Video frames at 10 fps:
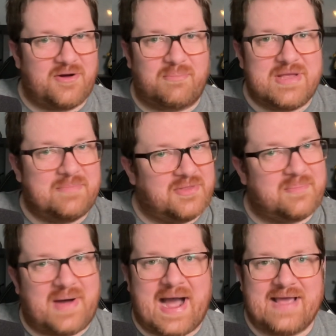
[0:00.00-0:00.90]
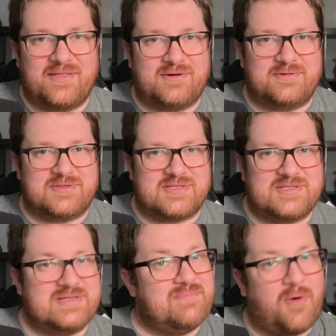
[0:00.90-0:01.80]
people to buy
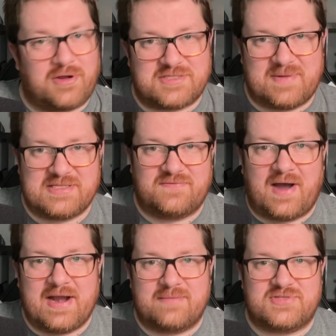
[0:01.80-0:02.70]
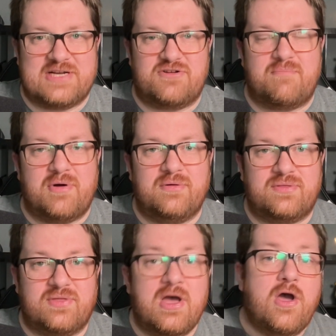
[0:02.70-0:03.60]
those more expensive items at your booth,